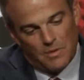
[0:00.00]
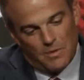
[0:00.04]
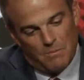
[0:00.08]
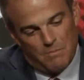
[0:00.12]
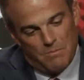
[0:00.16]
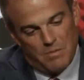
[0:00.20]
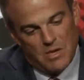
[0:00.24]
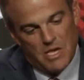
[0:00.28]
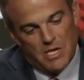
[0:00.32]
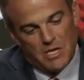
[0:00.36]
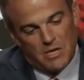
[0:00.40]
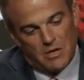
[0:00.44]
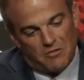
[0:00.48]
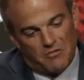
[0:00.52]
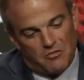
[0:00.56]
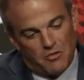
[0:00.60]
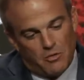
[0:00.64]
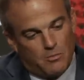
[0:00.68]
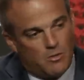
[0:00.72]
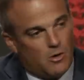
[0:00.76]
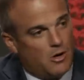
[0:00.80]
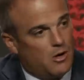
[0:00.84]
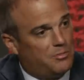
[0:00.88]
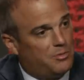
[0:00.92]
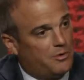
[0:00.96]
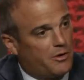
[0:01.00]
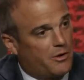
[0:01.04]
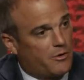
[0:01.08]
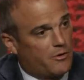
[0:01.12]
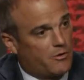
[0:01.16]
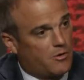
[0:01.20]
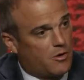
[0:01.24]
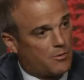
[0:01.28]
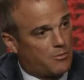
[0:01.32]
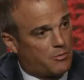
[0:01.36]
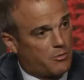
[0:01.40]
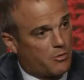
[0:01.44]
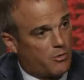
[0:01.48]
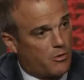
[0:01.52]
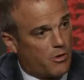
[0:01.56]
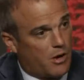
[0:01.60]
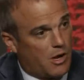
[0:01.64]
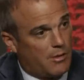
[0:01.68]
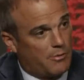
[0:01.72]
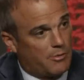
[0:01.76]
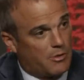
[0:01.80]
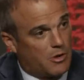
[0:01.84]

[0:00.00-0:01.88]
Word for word: being a football player in our program.